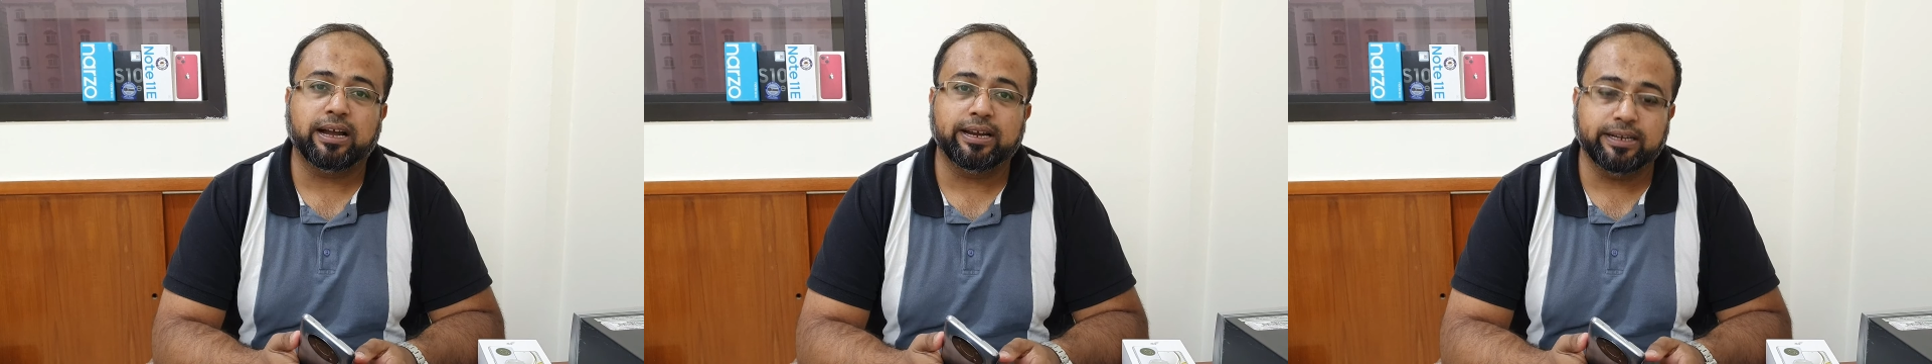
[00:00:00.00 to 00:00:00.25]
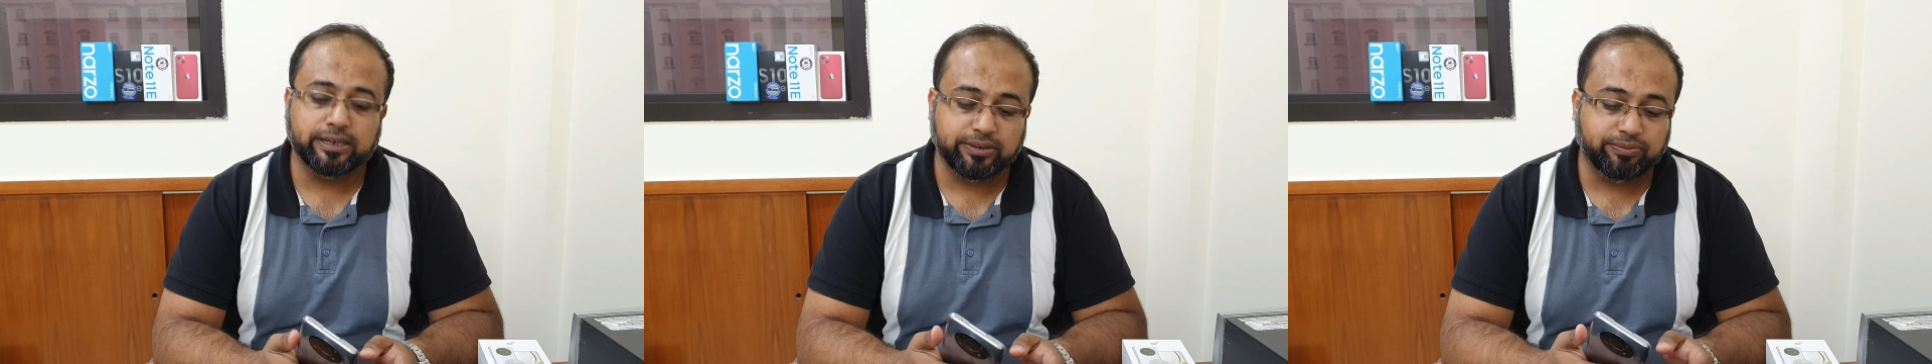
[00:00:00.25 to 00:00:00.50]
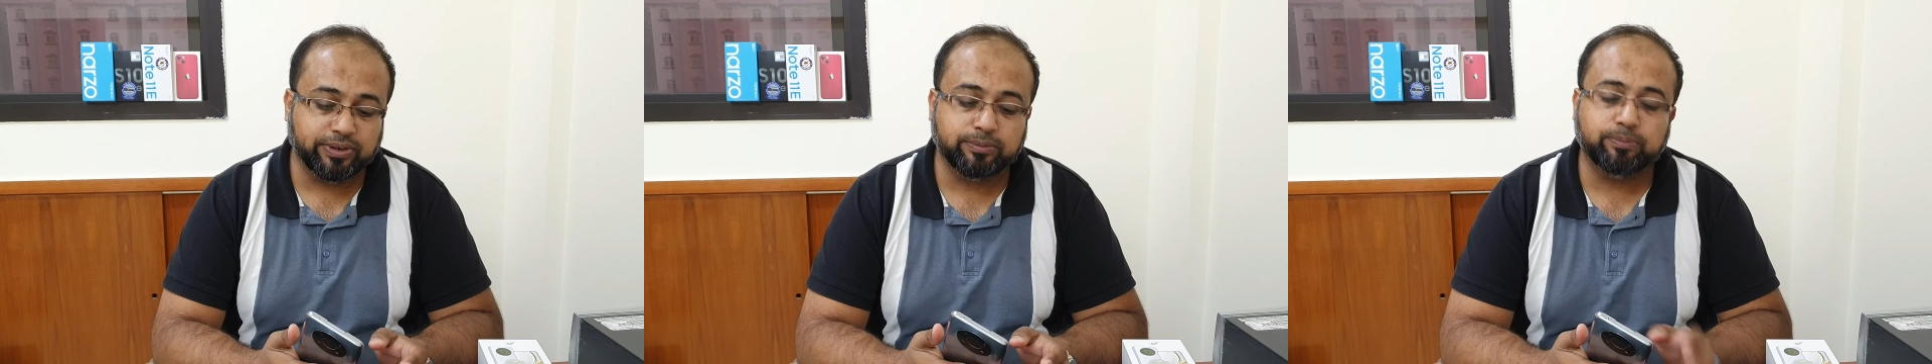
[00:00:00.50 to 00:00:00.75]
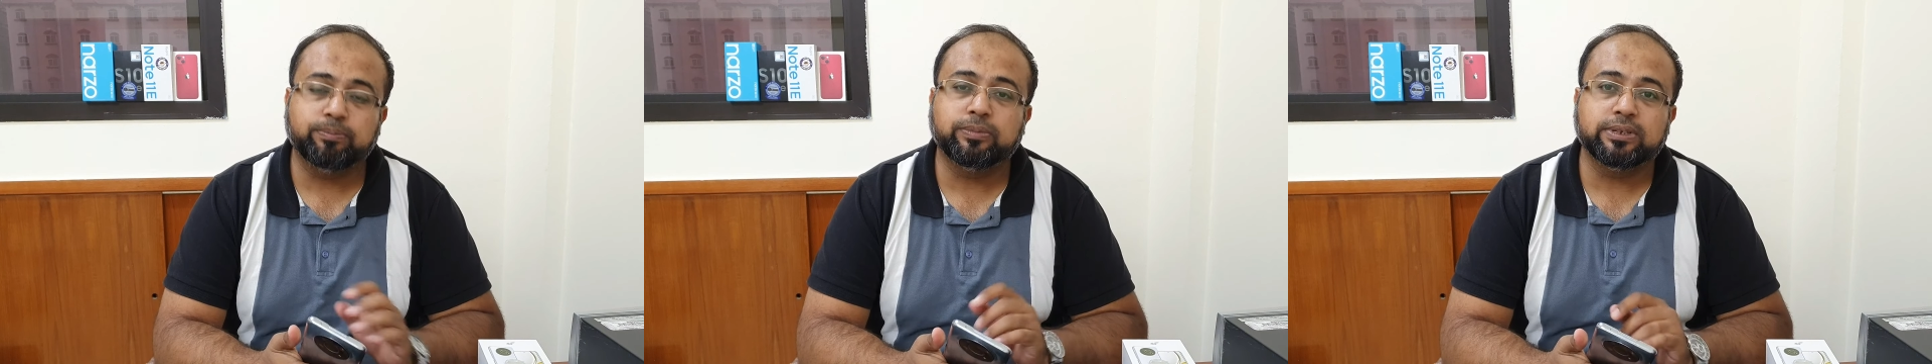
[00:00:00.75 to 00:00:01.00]
I did
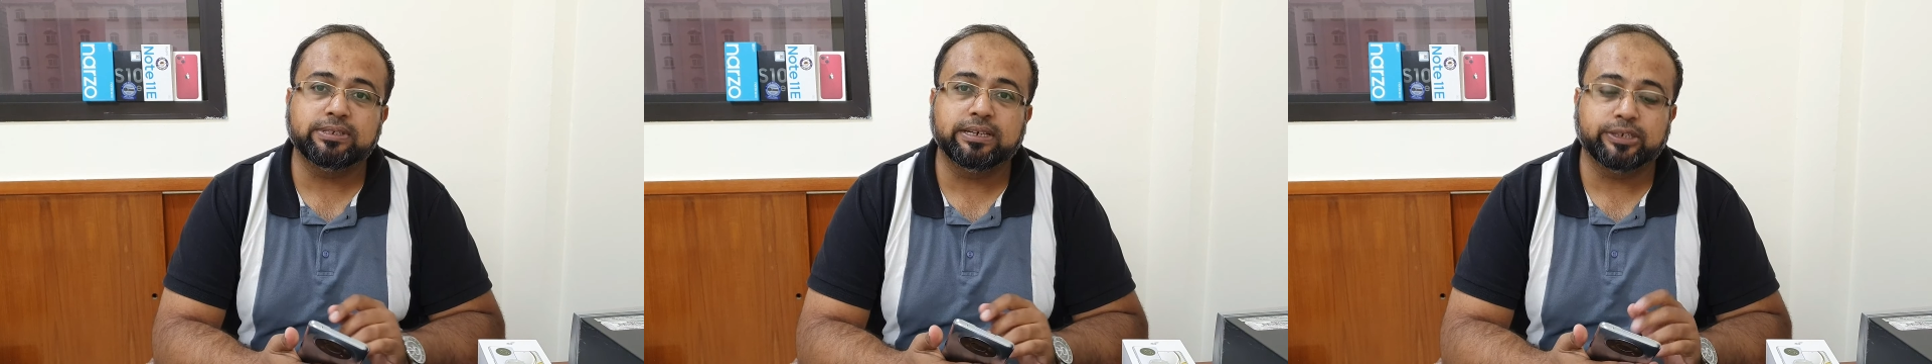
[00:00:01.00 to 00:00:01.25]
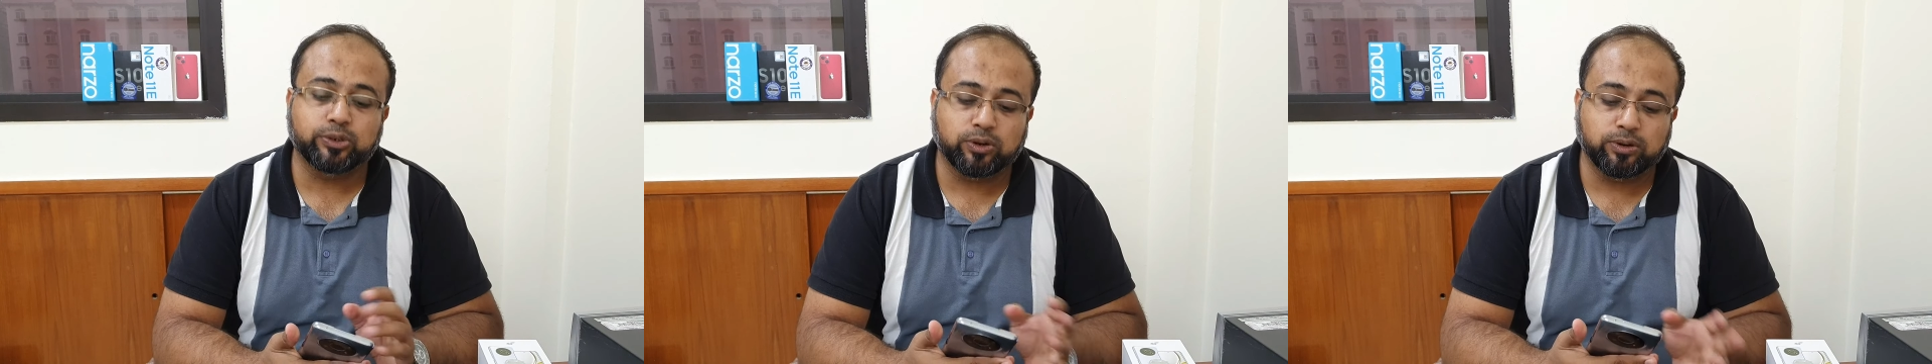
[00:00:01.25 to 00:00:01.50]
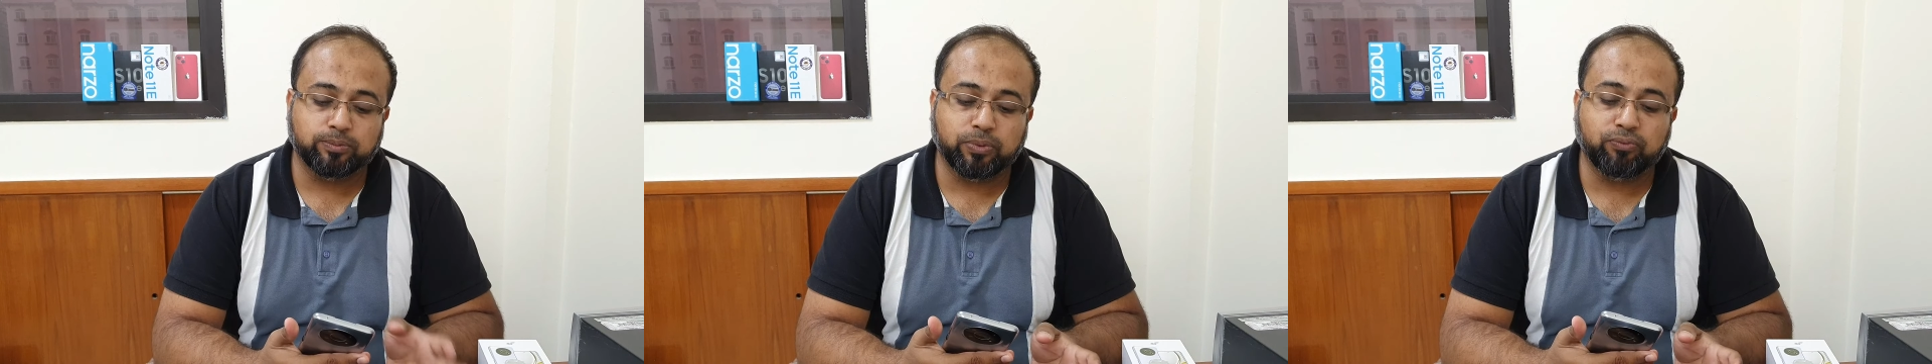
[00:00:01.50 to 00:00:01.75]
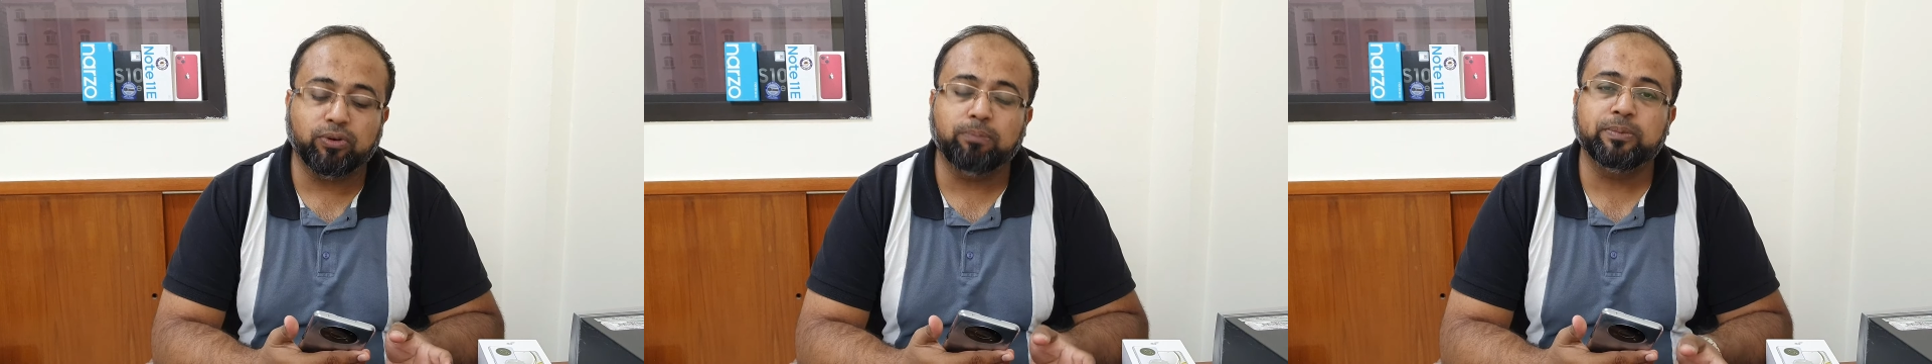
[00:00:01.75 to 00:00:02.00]
even set it on
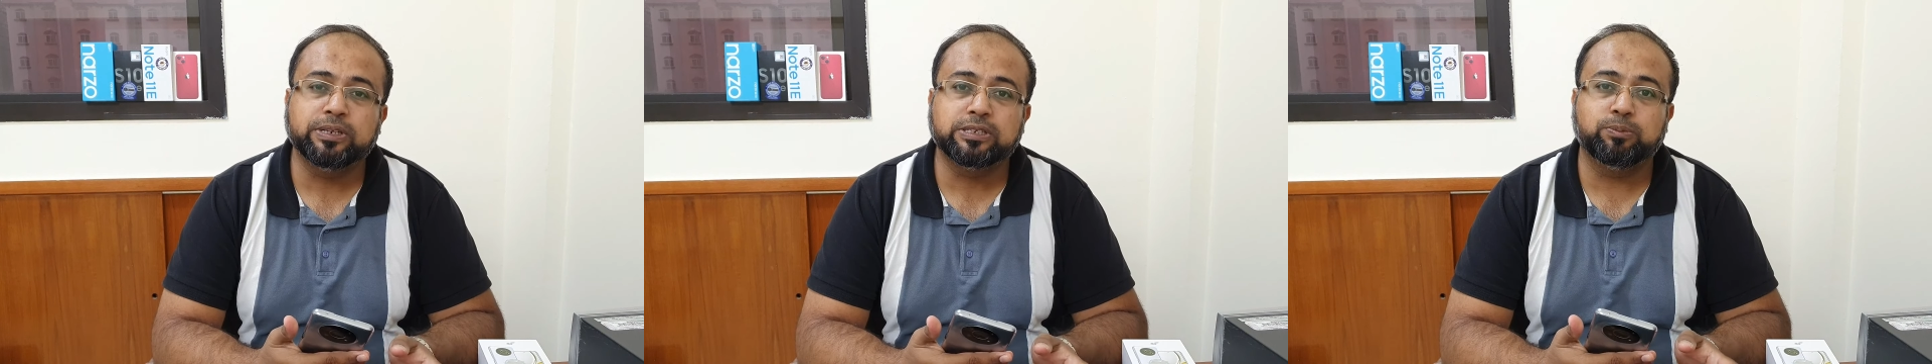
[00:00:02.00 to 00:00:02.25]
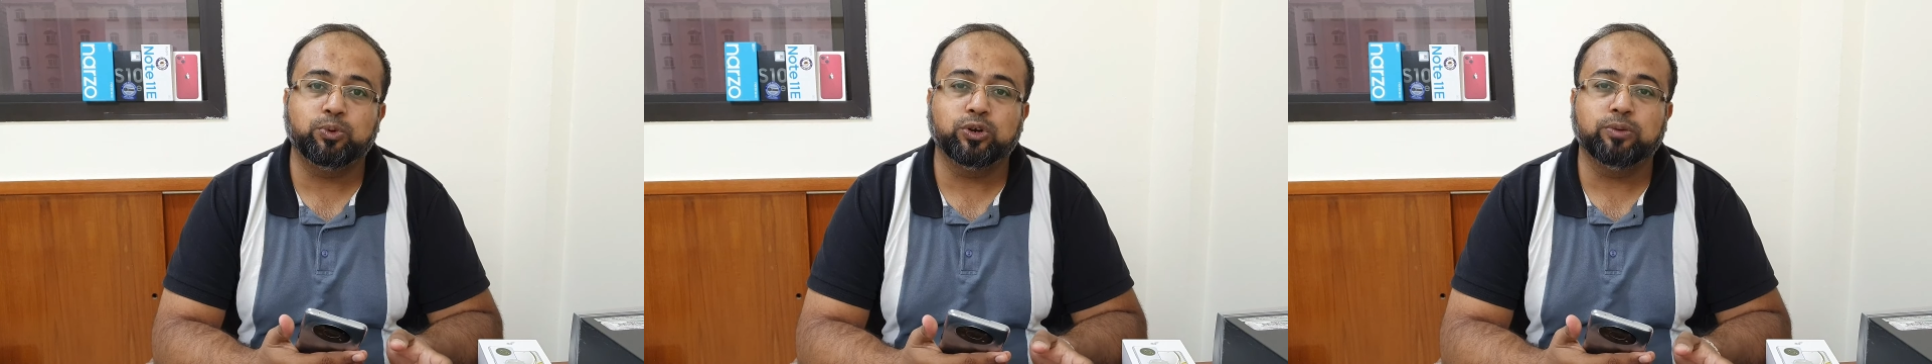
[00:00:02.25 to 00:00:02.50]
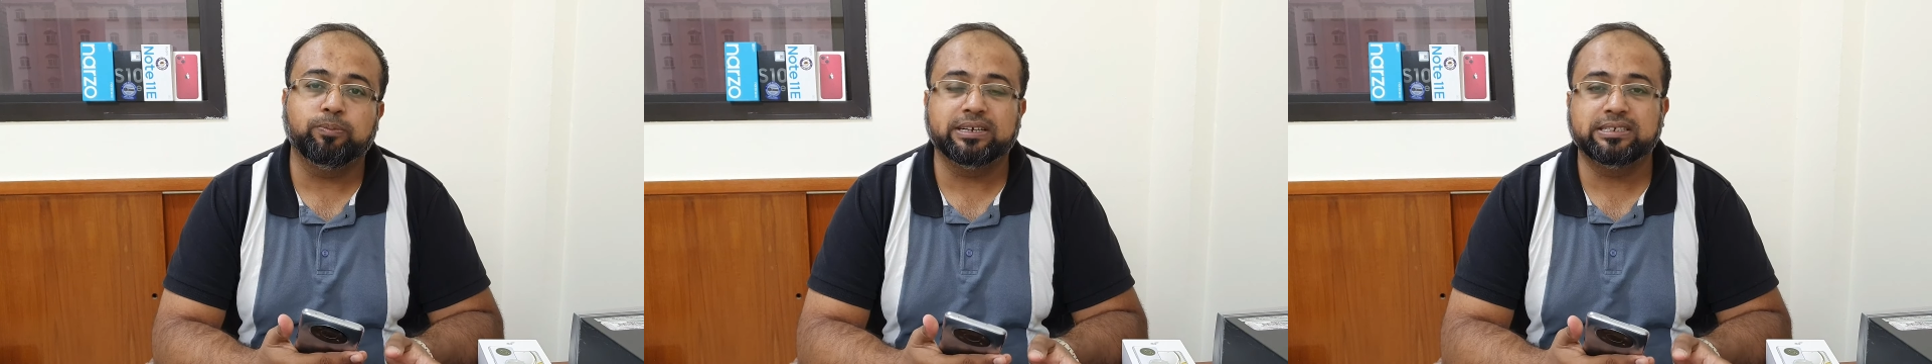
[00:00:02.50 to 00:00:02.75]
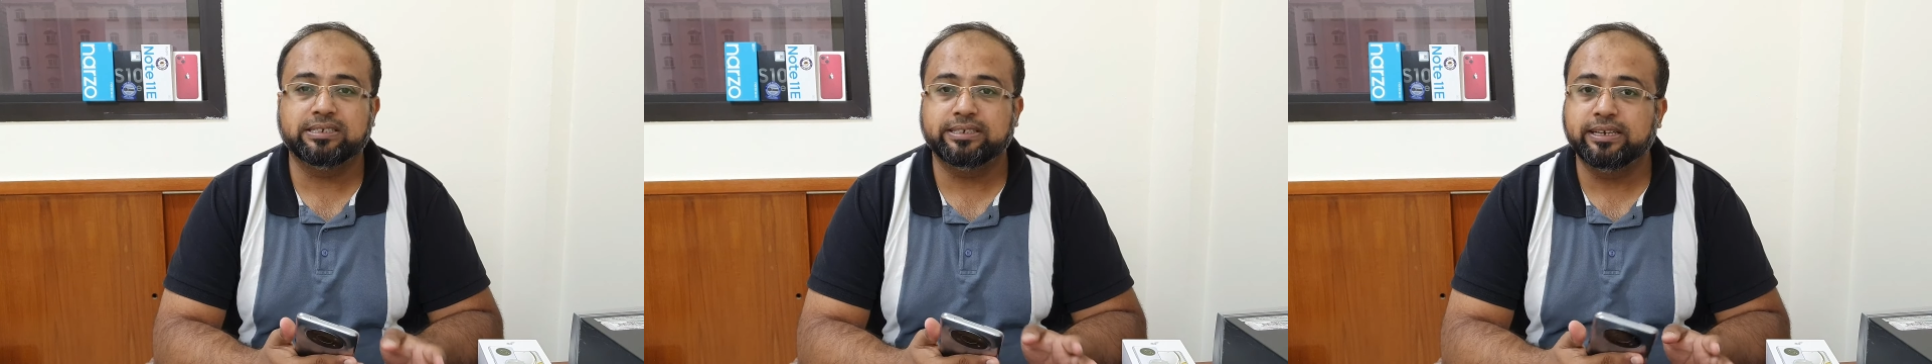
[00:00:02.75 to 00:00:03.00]
performance mode,
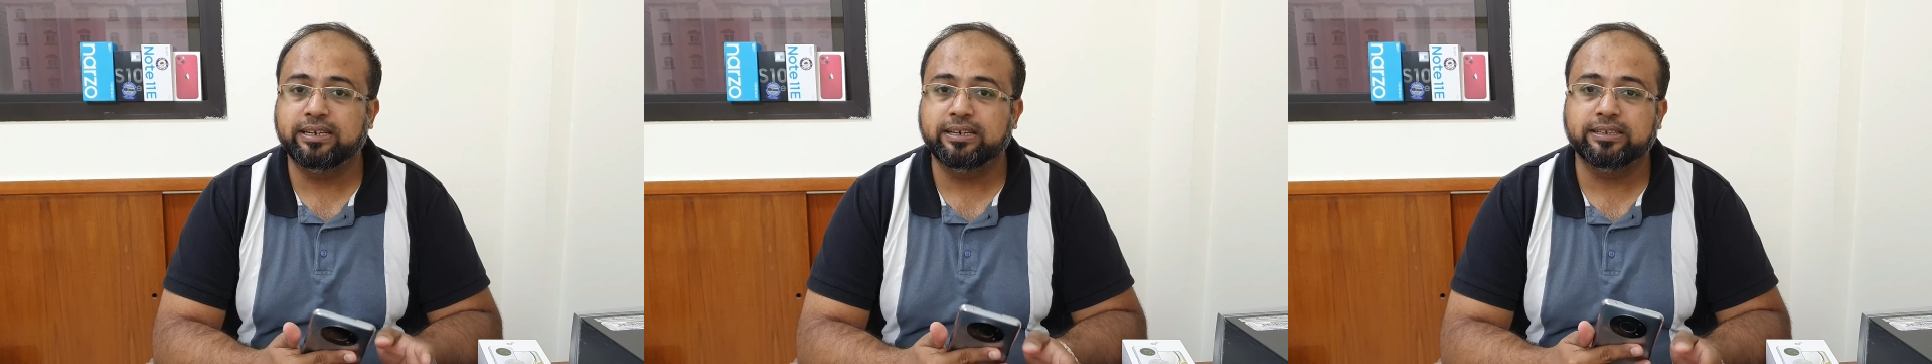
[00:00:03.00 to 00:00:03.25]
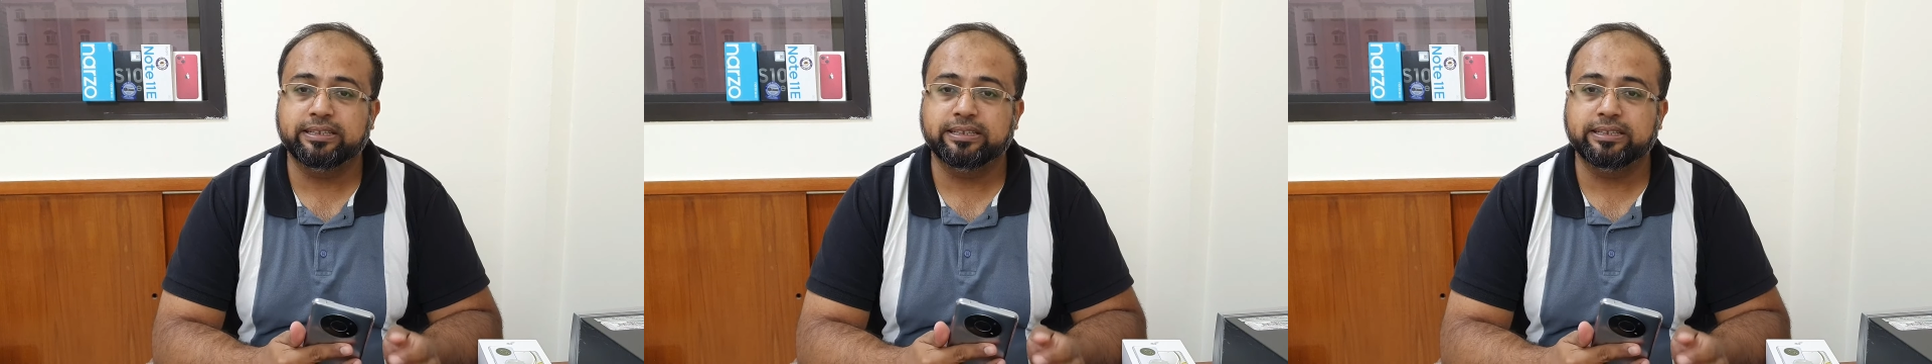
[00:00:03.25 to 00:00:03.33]
but still